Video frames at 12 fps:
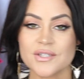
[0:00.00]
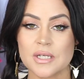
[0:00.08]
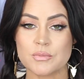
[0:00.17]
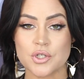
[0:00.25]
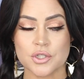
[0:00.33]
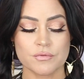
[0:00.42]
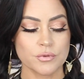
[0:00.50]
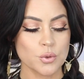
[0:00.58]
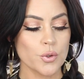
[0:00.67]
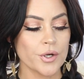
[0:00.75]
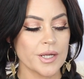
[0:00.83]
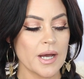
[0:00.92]
on the subject of
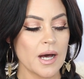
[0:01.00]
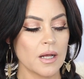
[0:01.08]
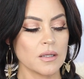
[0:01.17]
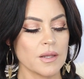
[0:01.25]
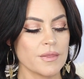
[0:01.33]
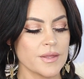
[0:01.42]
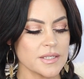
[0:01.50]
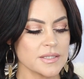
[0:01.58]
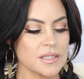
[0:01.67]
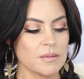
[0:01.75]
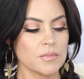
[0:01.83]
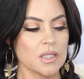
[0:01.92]
L'Oreal, they
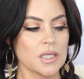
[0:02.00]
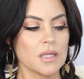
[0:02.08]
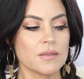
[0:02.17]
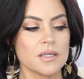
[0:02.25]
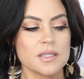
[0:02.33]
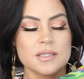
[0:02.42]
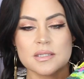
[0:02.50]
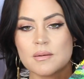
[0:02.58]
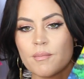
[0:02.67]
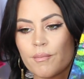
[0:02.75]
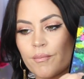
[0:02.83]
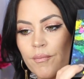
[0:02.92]
sent me this
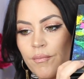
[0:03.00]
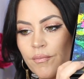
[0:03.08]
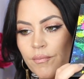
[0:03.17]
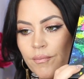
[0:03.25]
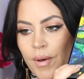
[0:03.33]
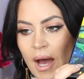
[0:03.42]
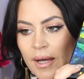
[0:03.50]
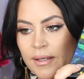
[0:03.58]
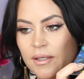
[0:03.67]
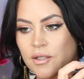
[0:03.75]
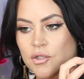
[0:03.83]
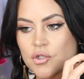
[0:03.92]

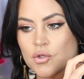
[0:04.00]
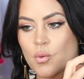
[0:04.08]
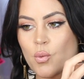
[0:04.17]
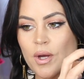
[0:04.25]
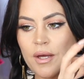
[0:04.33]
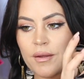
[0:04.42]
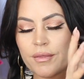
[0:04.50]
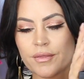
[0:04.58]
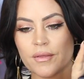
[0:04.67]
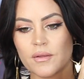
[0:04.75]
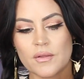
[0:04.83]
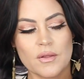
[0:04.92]
package
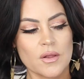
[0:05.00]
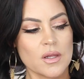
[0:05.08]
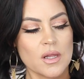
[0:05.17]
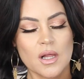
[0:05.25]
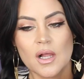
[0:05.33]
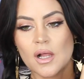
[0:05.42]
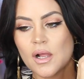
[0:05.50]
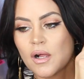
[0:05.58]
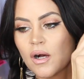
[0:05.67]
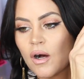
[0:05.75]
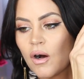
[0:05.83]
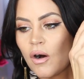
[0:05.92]
with
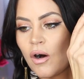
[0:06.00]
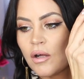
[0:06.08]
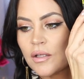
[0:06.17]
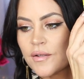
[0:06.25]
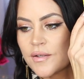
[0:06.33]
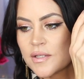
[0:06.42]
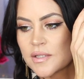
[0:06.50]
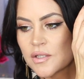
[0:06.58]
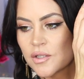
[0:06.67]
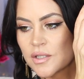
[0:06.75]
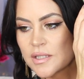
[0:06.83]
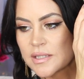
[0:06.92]
all of these
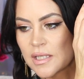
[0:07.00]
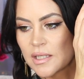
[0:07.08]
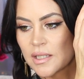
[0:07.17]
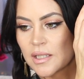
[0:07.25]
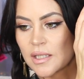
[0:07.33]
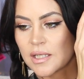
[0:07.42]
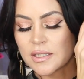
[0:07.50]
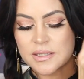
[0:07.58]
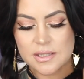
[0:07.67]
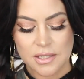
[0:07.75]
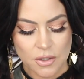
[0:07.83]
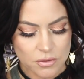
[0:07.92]
goodies in it, and
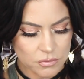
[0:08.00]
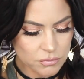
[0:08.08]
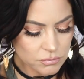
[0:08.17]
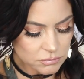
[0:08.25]
it's their,